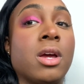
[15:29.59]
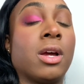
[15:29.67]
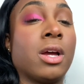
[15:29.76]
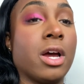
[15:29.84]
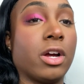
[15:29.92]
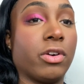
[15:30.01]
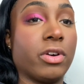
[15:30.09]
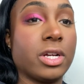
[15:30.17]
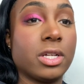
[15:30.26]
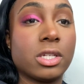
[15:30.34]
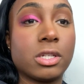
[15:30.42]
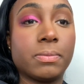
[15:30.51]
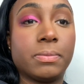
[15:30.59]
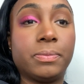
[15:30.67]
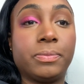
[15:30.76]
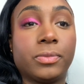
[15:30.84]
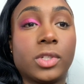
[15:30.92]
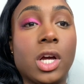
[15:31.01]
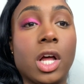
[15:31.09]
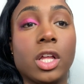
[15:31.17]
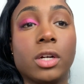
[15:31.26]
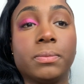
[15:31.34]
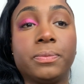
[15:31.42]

cut crease color.